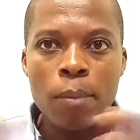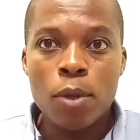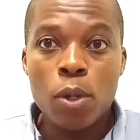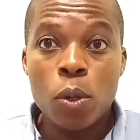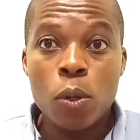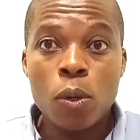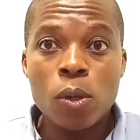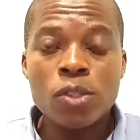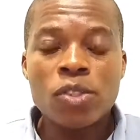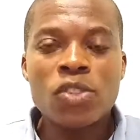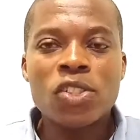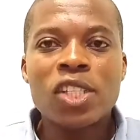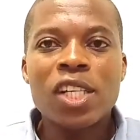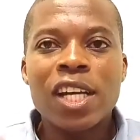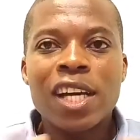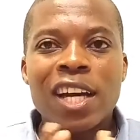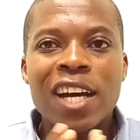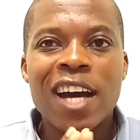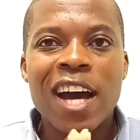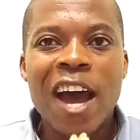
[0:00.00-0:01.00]
because
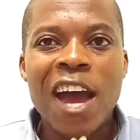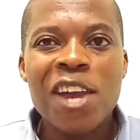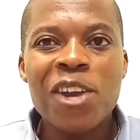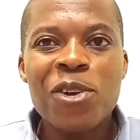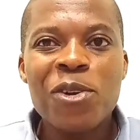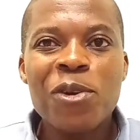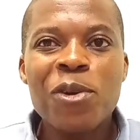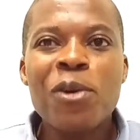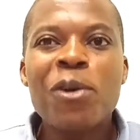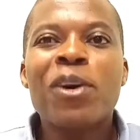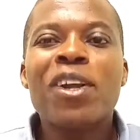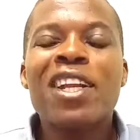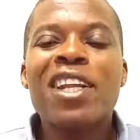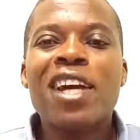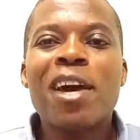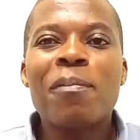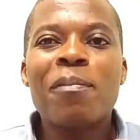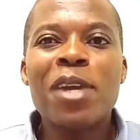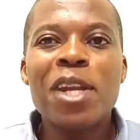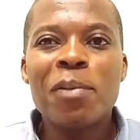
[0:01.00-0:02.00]
I know
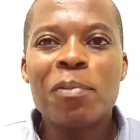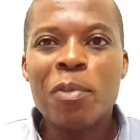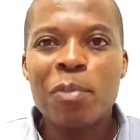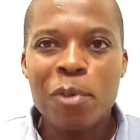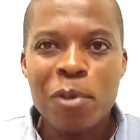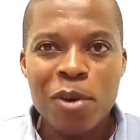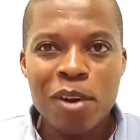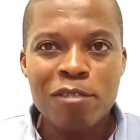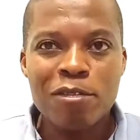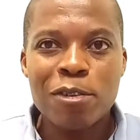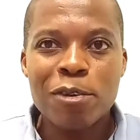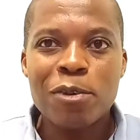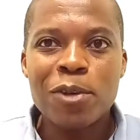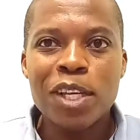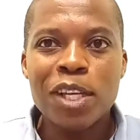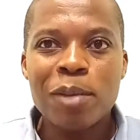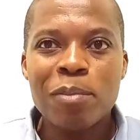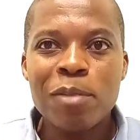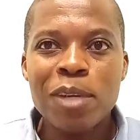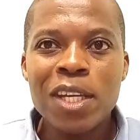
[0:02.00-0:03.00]
there are many people who are
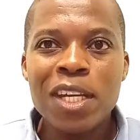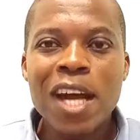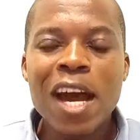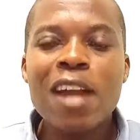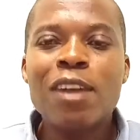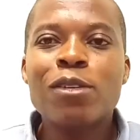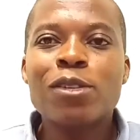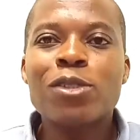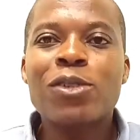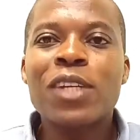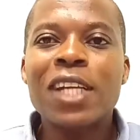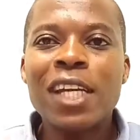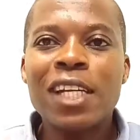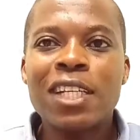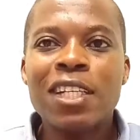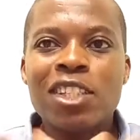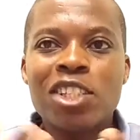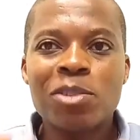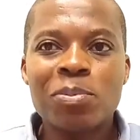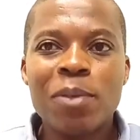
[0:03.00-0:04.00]
following me and also
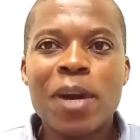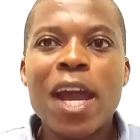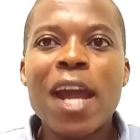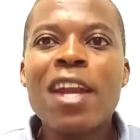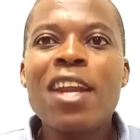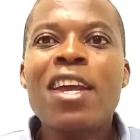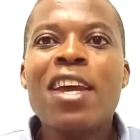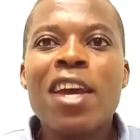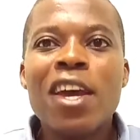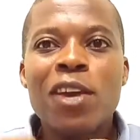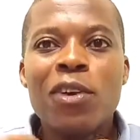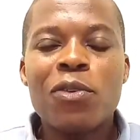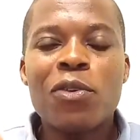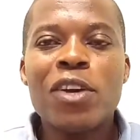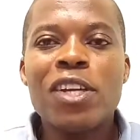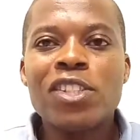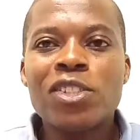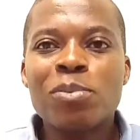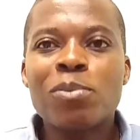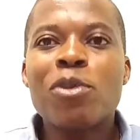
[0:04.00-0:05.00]
get inspired
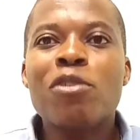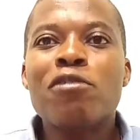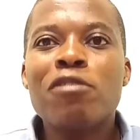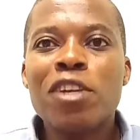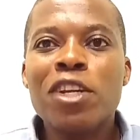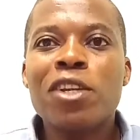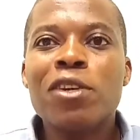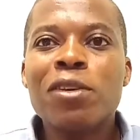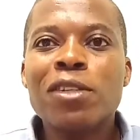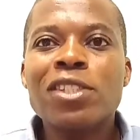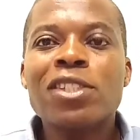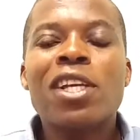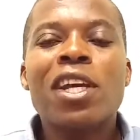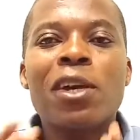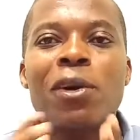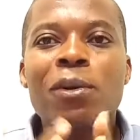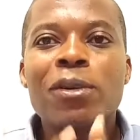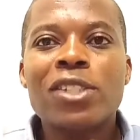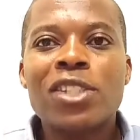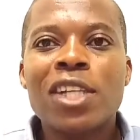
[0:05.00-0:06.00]
to release more videos
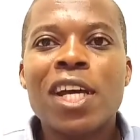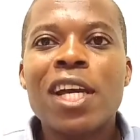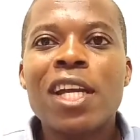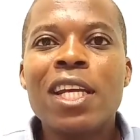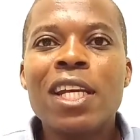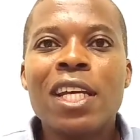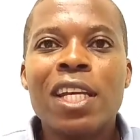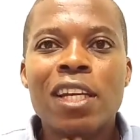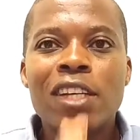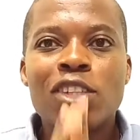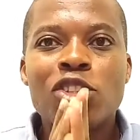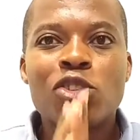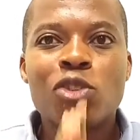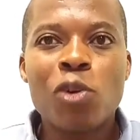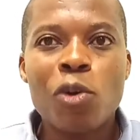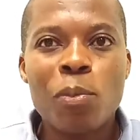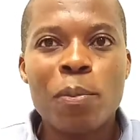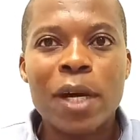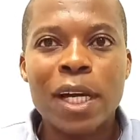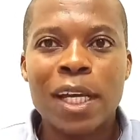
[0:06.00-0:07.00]
concerning the
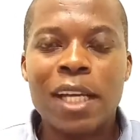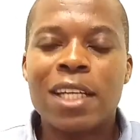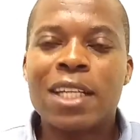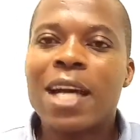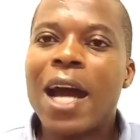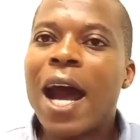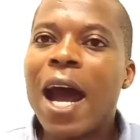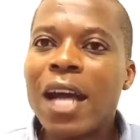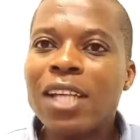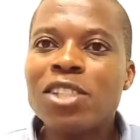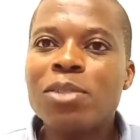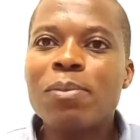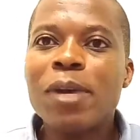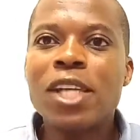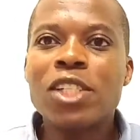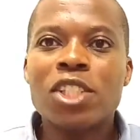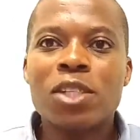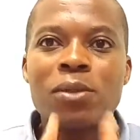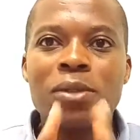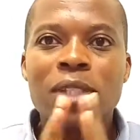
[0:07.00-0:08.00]
stock market. As
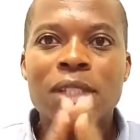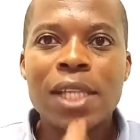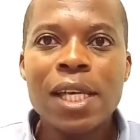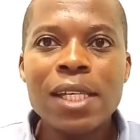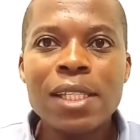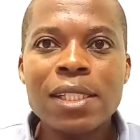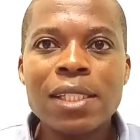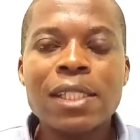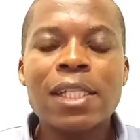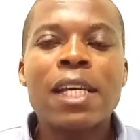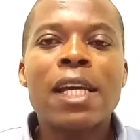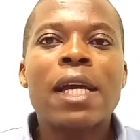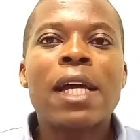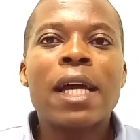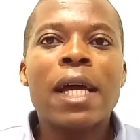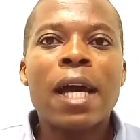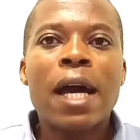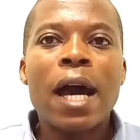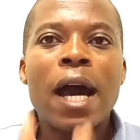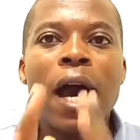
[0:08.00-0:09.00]
my channel says,
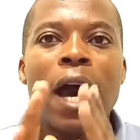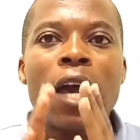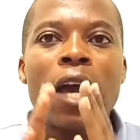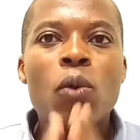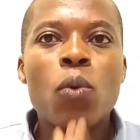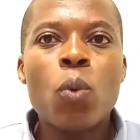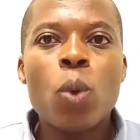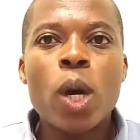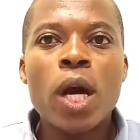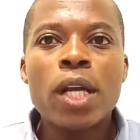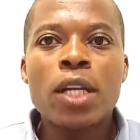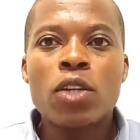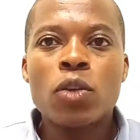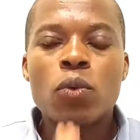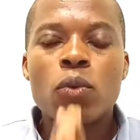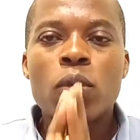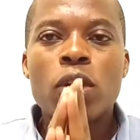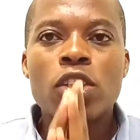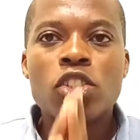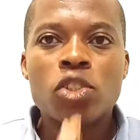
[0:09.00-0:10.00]
I want
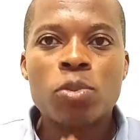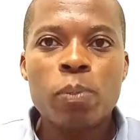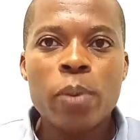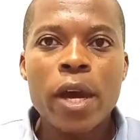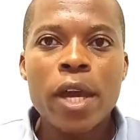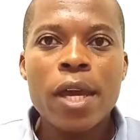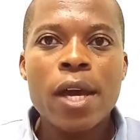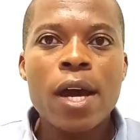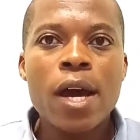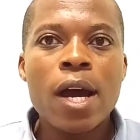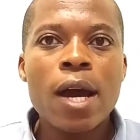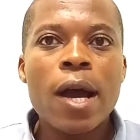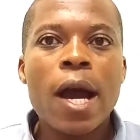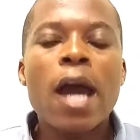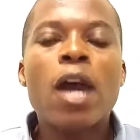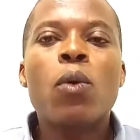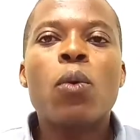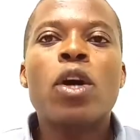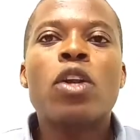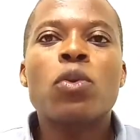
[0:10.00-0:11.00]
to inspire,
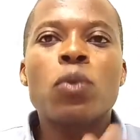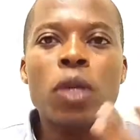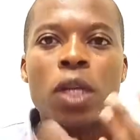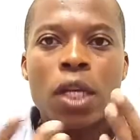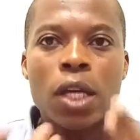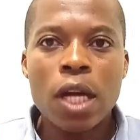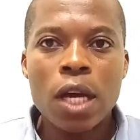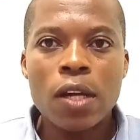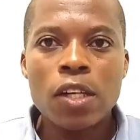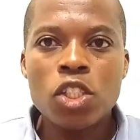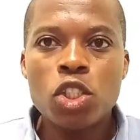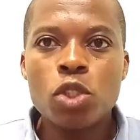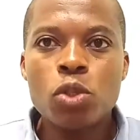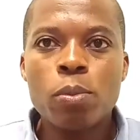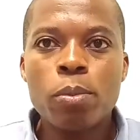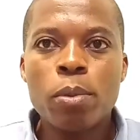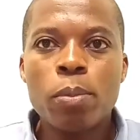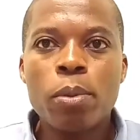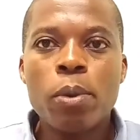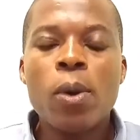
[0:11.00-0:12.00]
I want to encourage
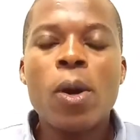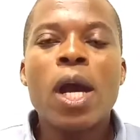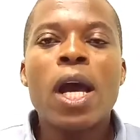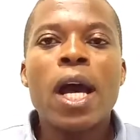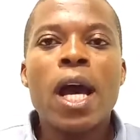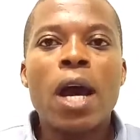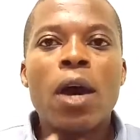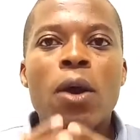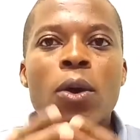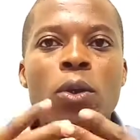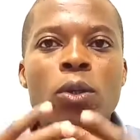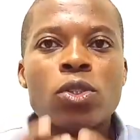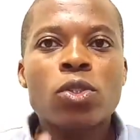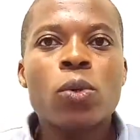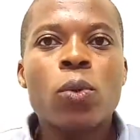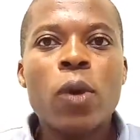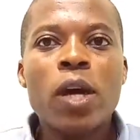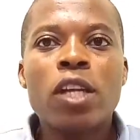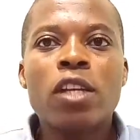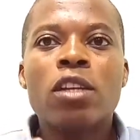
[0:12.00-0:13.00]
you people. I
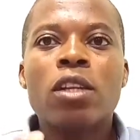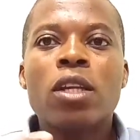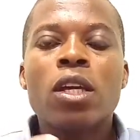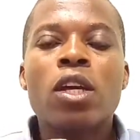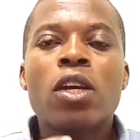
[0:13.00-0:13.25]
also want